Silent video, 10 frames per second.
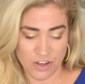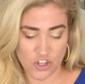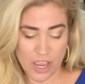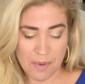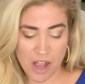
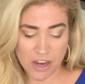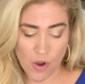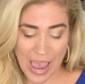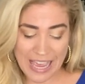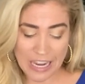Jay
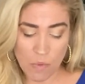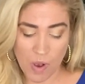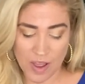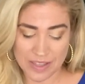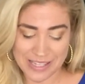Banco
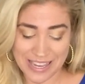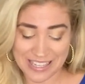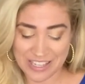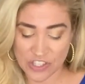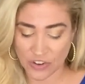81
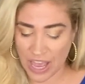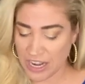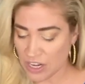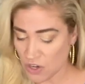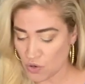says, Is there
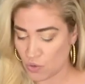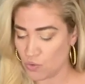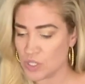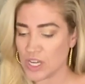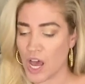any
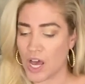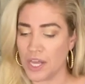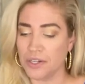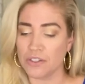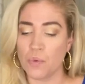news
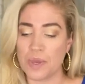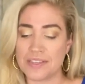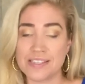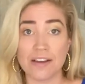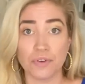on
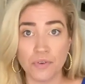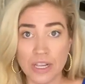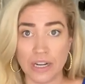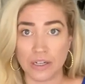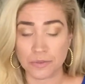Luis
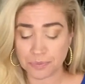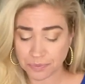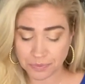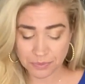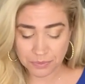Severino?
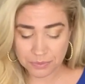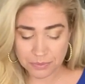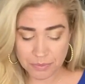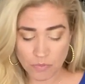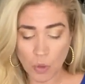
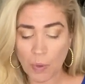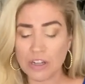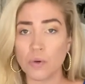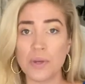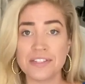
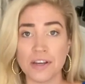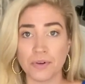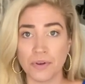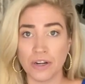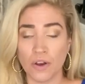Well, Luis
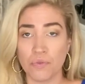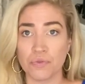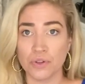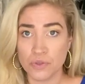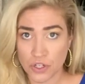Severino
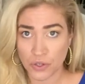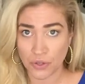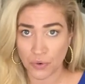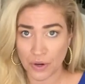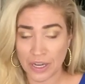flew to New
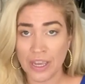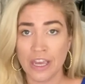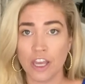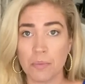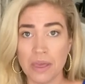York.
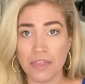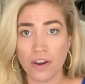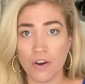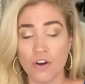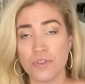He'll be
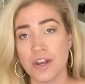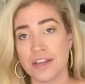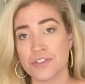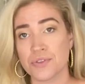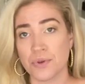there over the
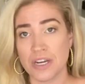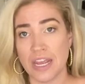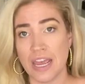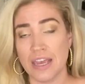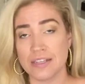next three
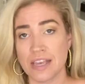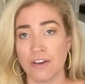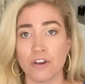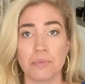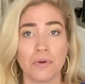days.
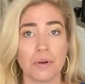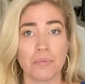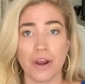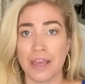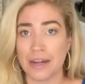Aaron Boone and
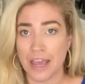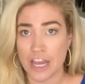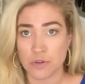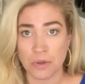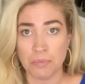Brian
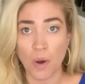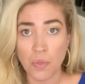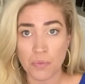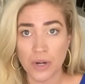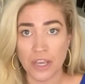Cashman
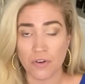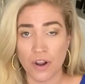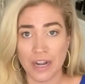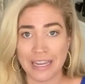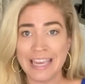both
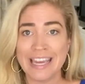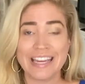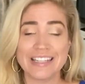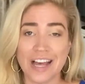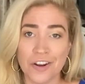reiterating
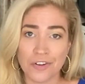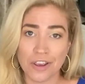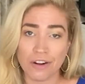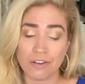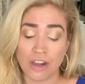he's
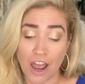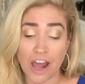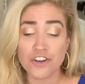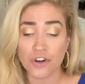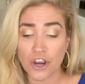going to
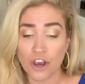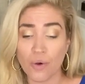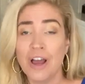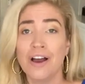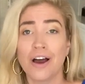
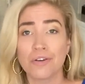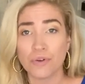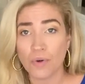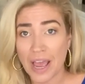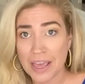undergo a
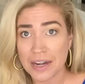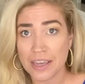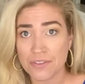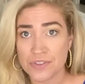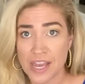
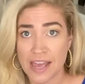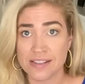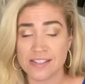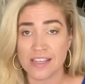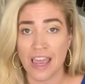variety of
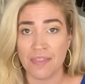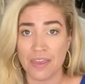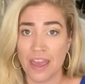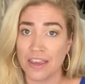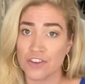tests, and
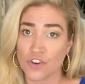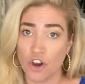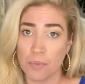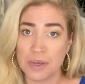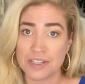the Yankees are
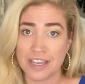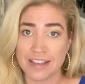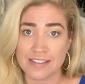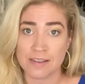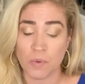hoping to
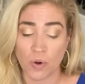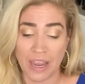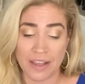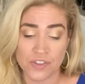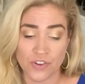get some more
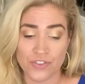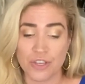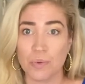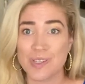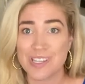answers.
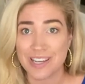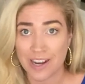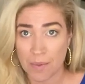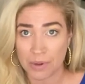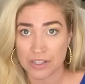He will see a
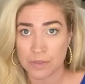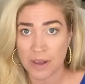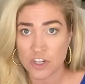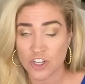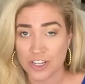couple of
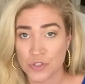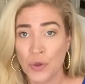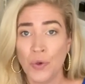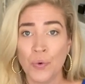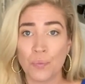
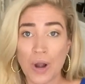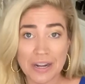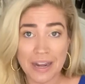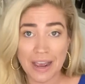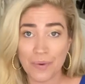specialists.
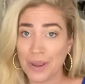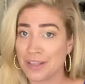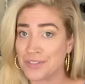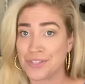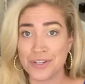Right now,
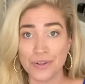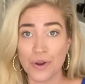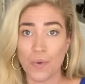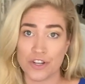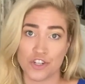it's still a
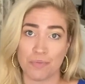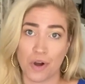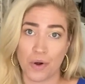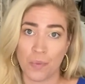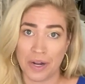question
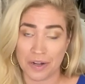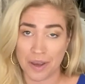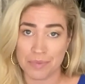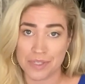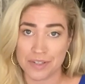mark when it
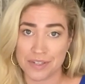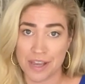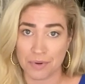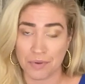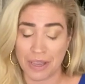comes to
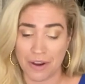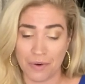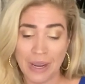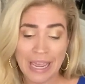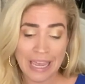
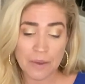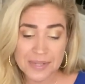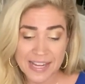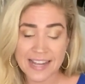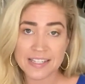Severino. He
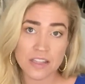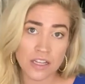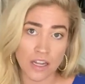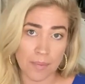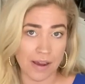was asked in
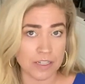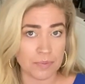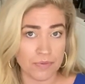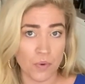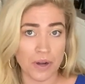the clubhouse
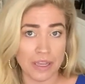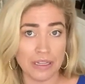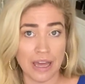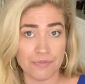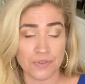before he
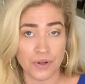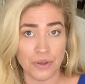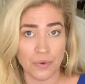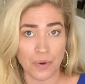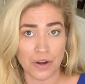left for
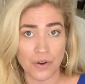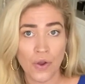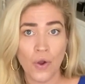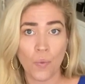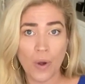New York
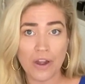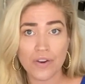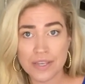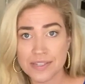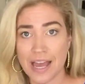
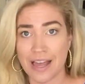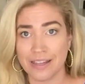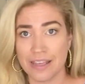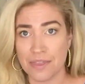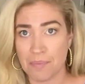where
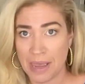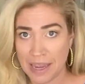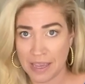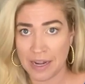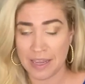exactly the
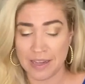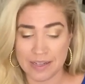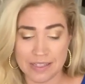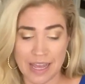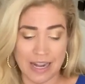pain
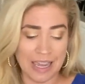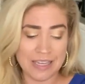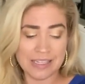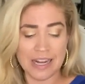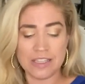is, and
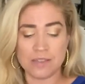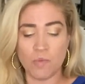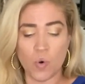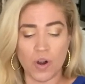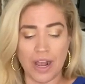he said it's
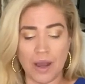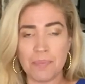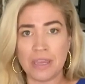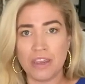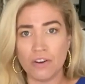more
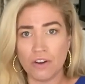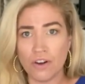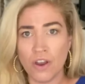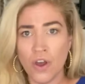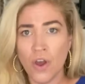up
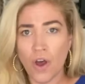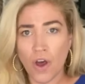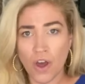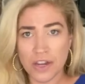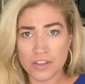here
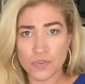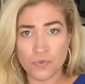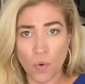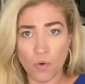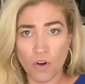on his
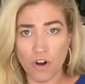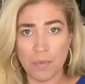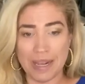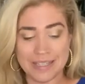forearm.